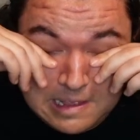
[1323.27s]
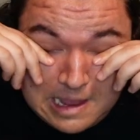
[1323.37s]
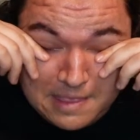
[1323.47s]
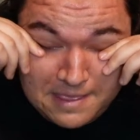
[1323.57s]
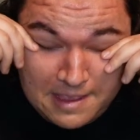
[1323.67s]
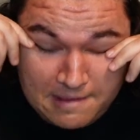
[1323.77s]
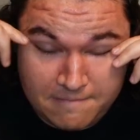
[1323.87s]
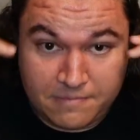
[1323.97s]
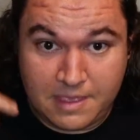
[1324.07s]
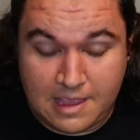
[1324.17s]
And
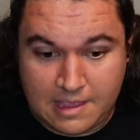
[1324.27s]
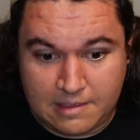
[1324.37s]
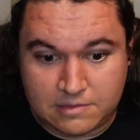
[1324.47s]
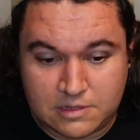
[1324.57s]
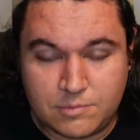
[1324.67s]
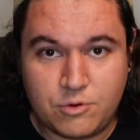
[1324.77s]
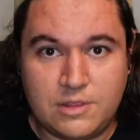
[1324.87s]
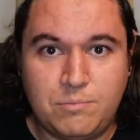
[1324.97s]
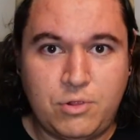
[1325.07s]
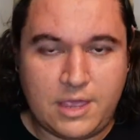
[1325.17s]
they
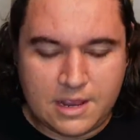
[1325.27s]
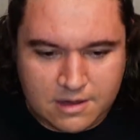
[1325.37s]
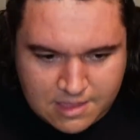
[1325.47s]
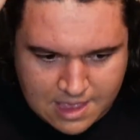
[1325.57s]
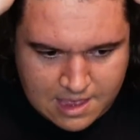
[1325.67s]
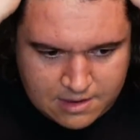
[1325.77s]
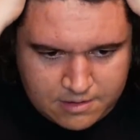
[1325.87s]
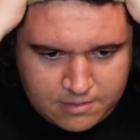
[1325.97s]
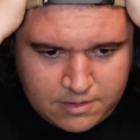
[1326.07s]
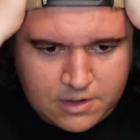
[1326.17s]
deliberately planned
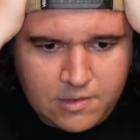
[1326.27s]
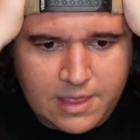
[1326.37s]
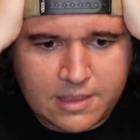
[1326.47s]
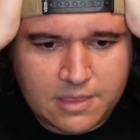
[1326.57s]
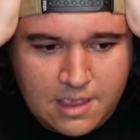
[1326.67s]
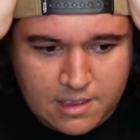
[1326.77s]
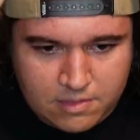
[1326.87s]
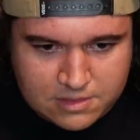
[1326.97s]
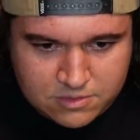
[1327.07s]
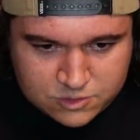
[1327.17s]
that, like they
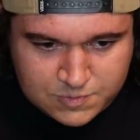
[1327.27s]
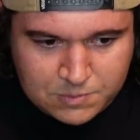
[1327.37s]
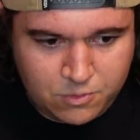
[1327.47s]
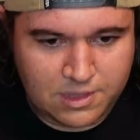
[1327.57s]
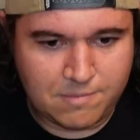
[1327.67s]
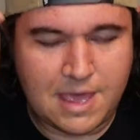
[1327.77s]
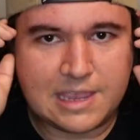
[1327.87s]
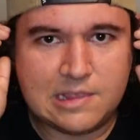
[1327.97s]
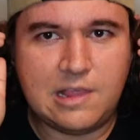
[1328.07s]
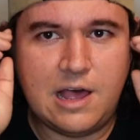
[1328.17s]
let those people get
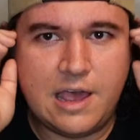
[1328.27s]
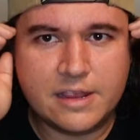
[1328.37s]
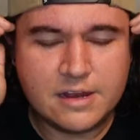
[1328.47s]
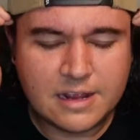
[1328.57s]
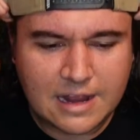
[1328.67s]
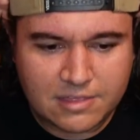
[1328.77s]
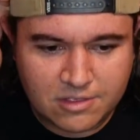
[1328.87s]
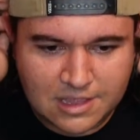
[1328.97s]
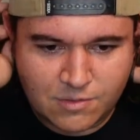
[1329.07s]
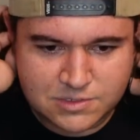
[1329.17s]
back in line. And
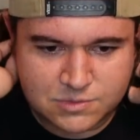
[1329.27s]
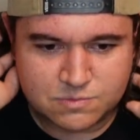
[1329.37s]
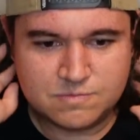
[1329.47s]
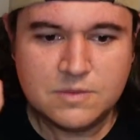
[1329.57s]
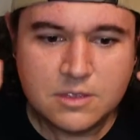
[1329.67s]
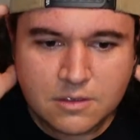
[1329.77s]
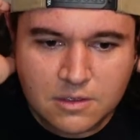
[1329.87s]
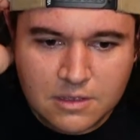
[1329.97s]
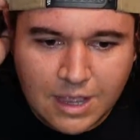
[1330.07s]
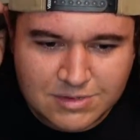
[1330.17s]
I was
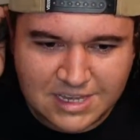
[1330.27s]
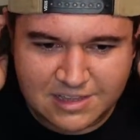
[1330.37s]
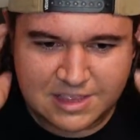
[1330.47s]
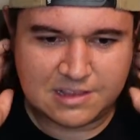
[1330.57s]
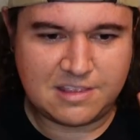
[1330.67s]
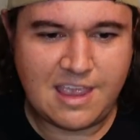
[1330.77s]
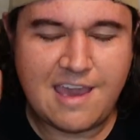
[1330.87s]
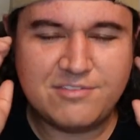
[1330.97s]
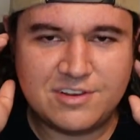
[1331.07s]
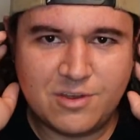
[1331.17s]
like, they
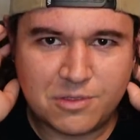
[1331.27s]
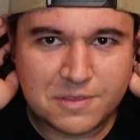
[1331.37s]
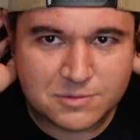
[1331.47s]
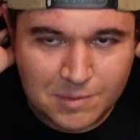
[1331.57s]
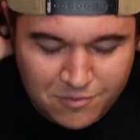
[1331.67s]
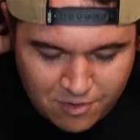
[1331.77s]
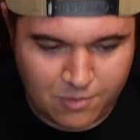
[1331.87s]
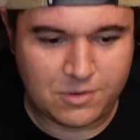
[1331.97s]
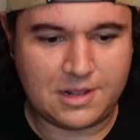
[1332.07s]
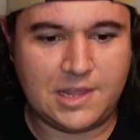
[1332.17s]
have to know that these people have already
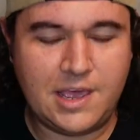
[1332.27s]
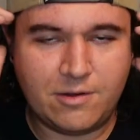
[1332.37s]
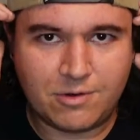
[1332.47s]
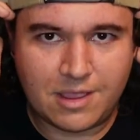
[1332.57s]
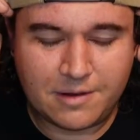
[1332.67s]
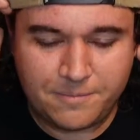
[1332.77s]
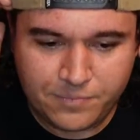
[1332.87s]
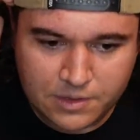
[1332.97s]
went in line, right?